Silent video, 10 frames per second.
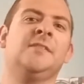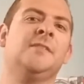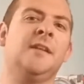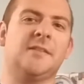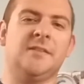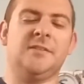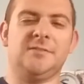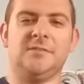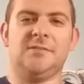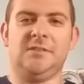They're not the
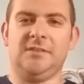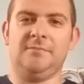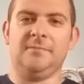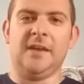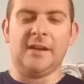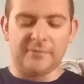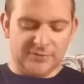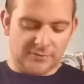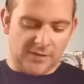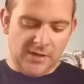things you see at every
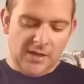store.